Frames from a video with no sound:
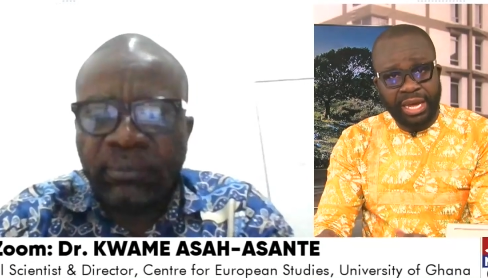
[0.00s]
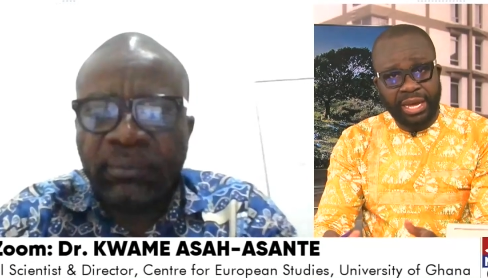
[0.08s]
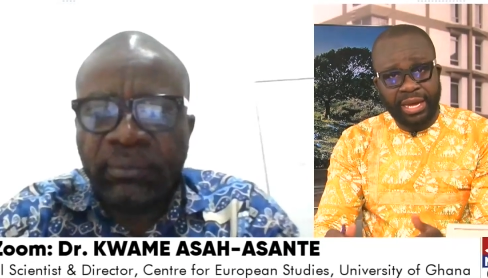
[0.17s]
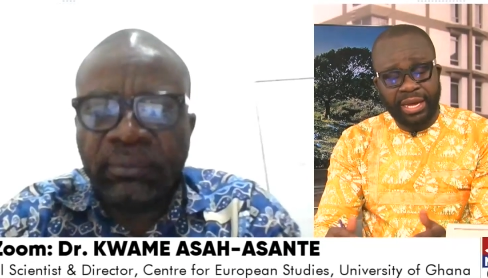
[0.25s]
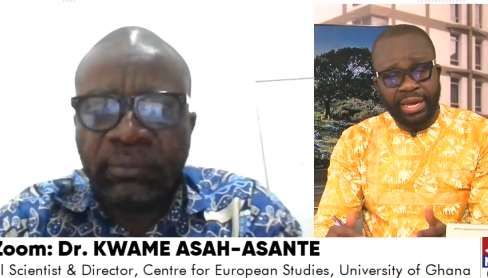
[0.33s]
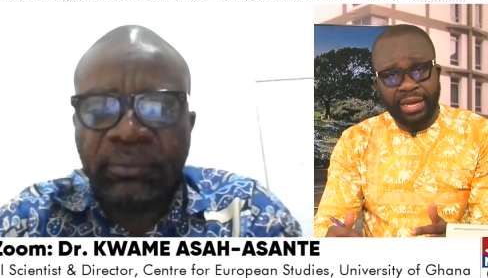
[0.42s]

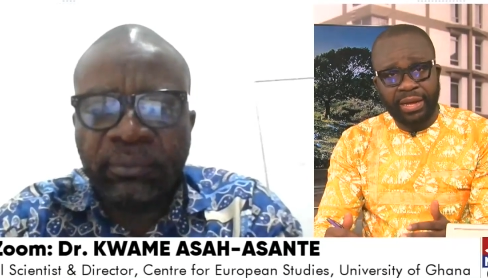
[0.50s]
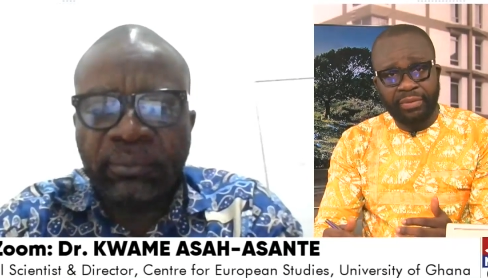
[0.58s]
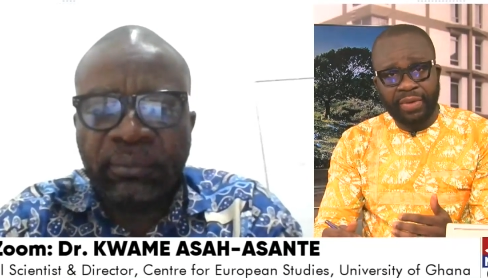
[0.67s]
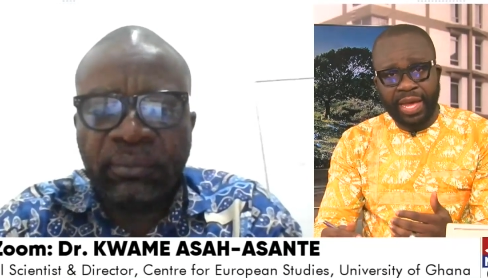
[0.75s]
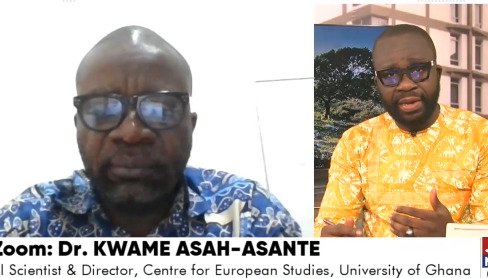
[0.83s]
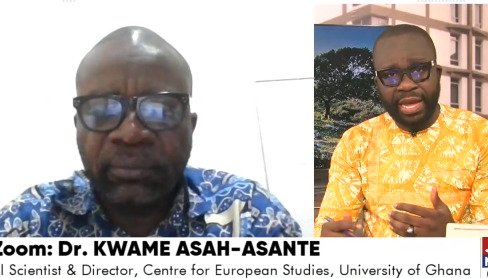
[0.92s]
Speaker 1: Uh,
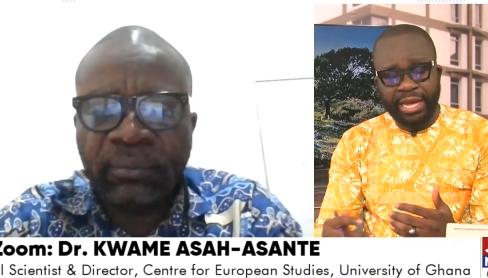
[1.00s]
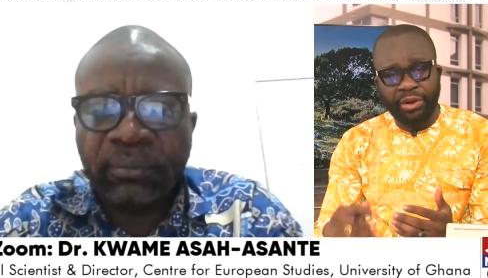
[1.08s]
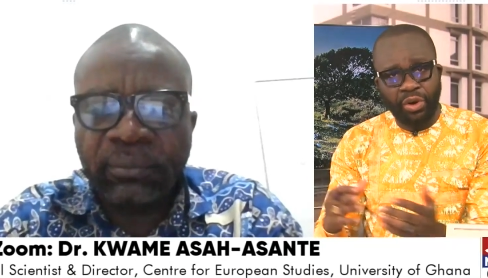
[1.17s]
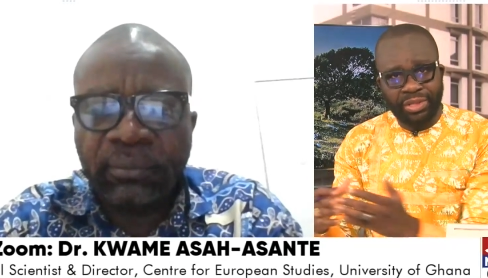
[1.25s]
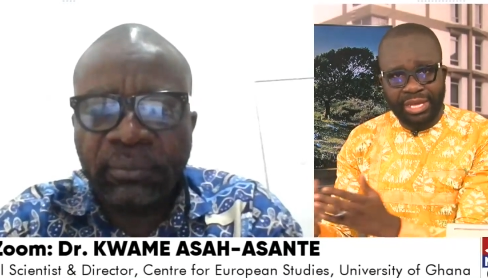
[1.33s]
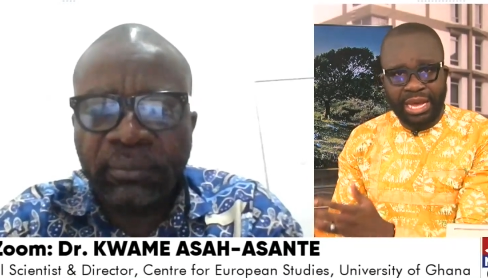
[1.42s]
mm. and, and
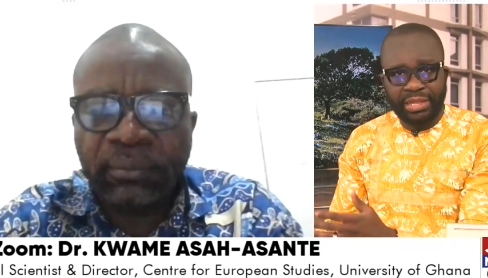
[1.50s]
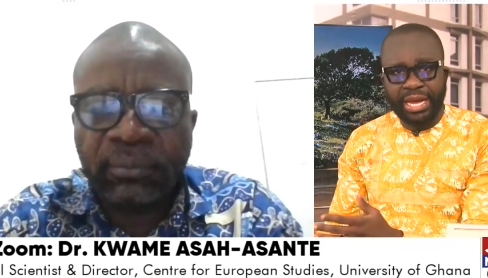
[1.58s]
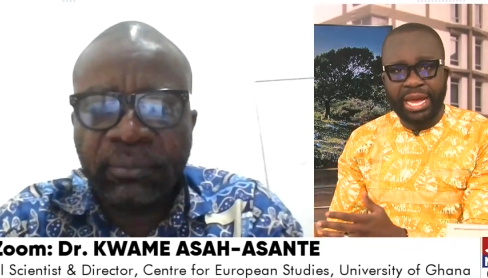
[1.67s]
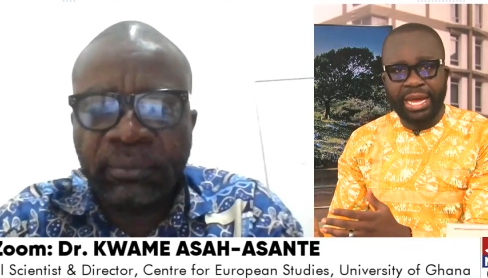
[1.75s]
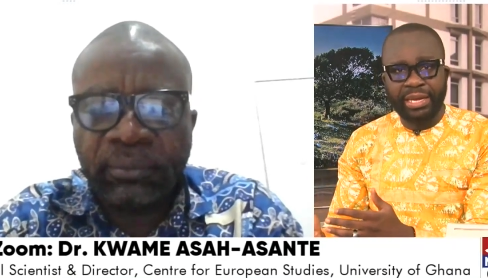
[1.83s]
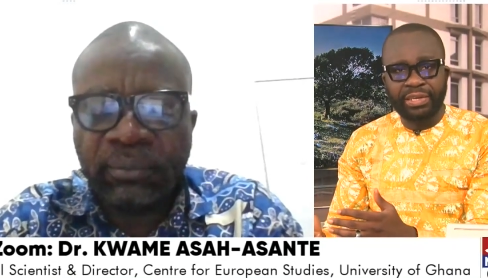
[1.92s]
on the other
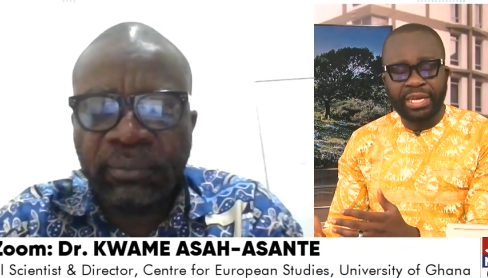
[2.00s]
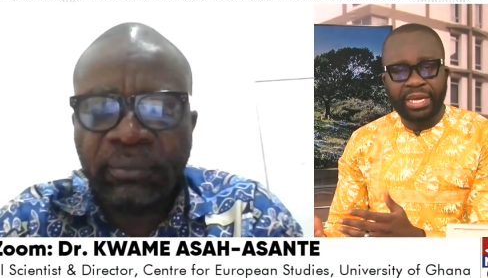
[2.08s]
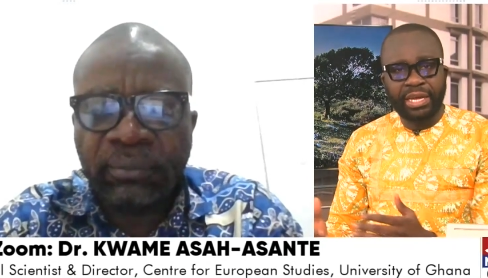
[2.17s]
hand,